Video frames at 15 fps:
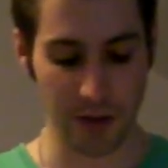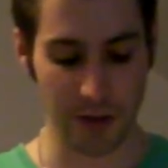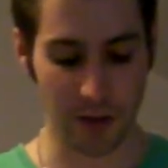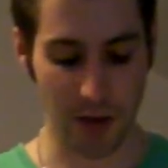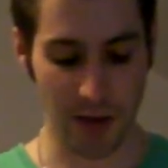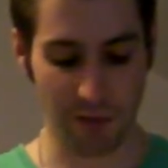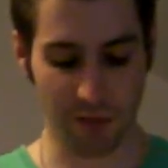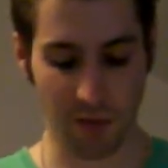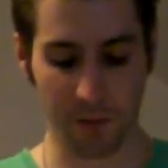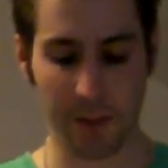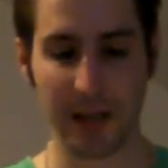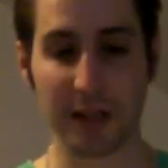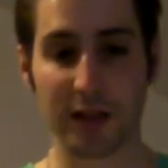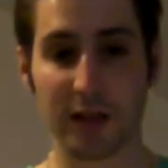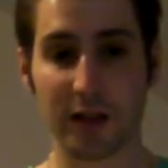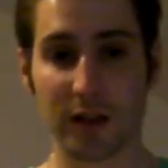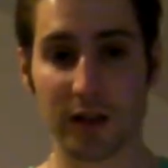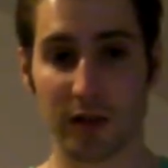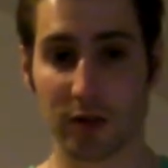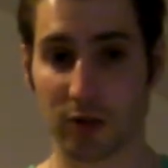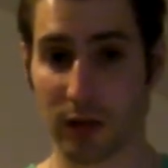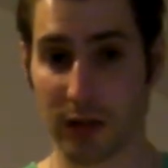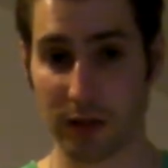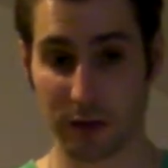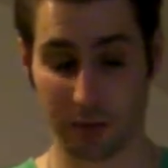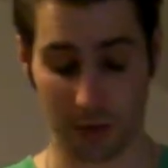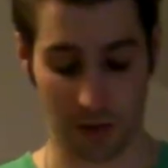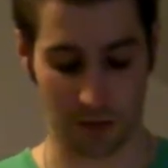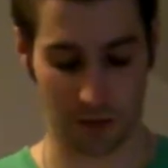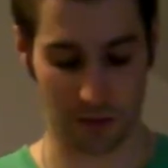You have for many years trusted
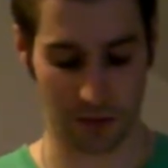me.